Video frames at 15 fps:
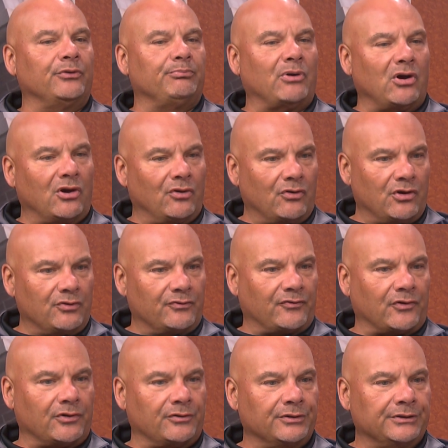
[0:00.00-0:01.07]
the ball
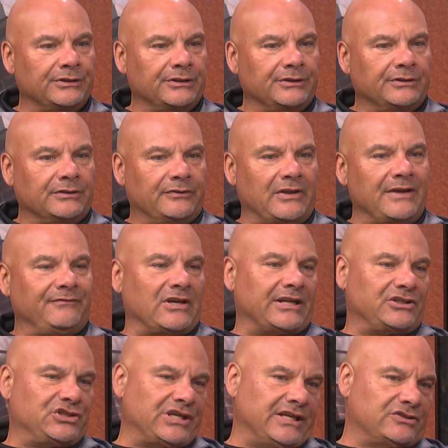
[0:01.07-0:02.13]
over, they've got
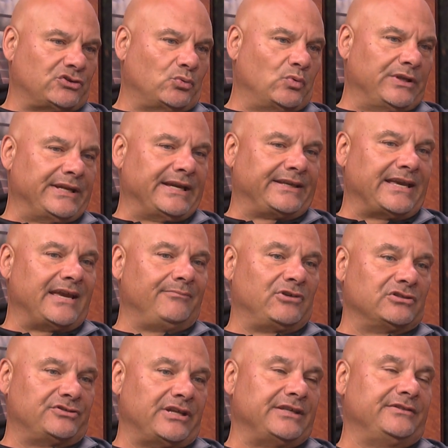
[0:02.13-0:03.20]
a chance to win that game
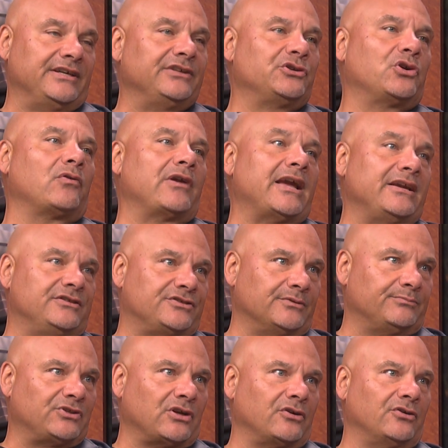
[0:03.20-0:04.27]
because they did create
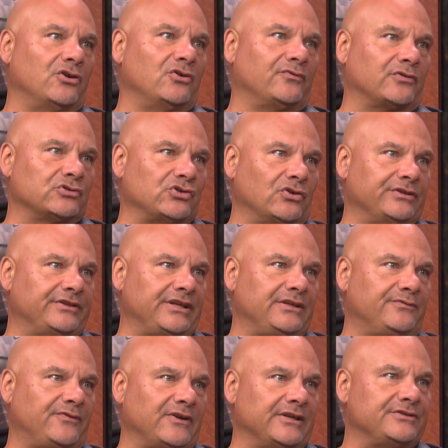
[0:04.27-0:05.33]
some turnovers on
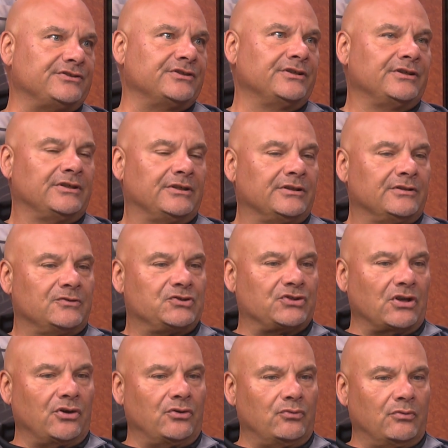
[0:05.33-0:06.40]
defense.
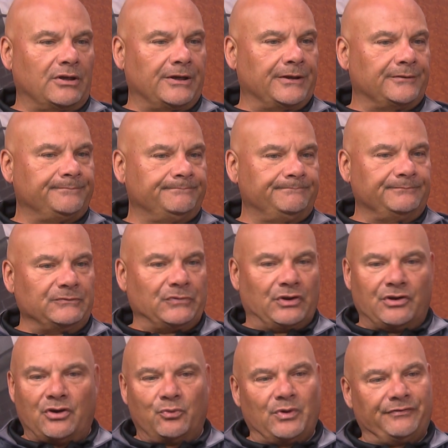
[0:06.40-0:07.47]
So,
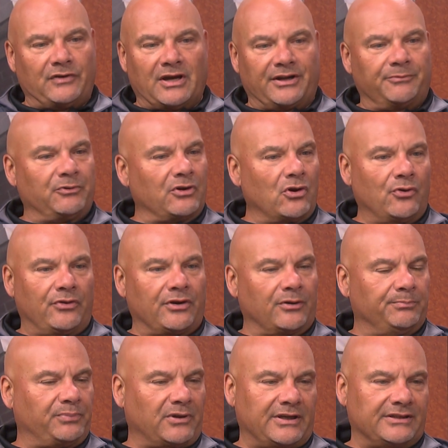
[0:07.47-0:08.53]
we've got to go there
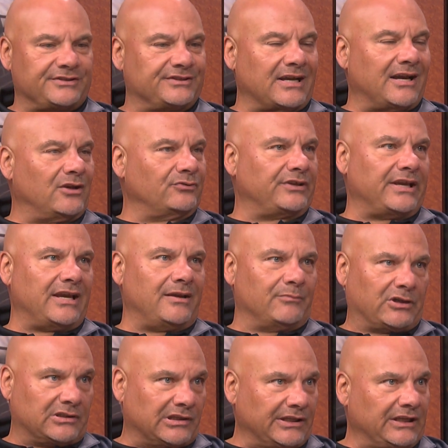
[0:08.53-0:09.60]
and play a sound game,
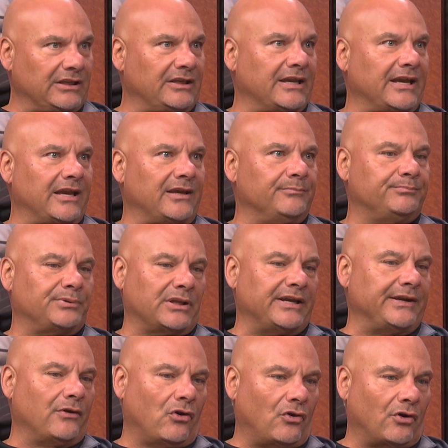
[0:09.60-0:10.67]
a clean game,
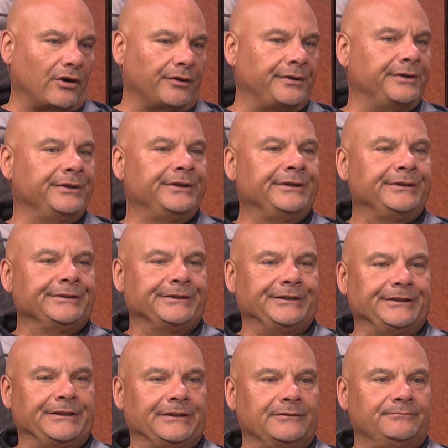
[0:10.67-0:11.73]
play hard,
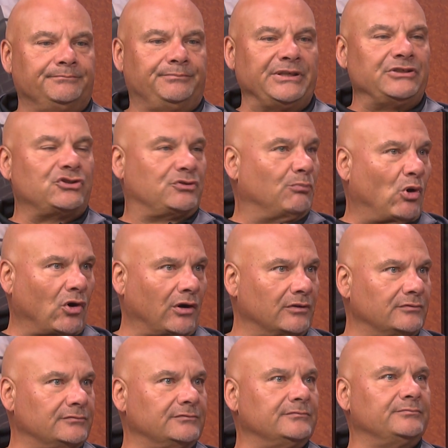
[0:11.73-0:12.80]
be
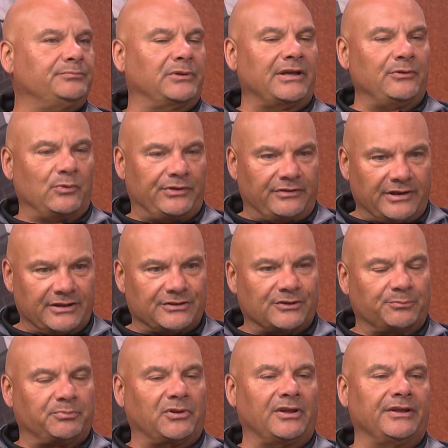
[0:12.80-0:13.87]
smart, play with
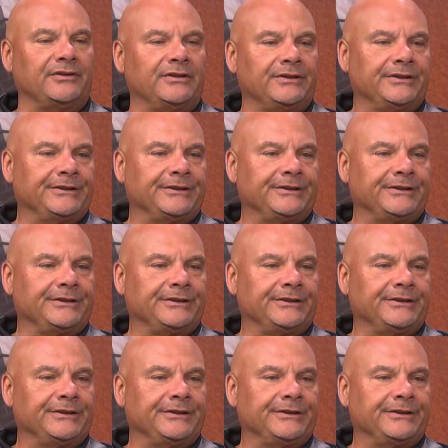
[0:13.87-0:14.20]
discipline,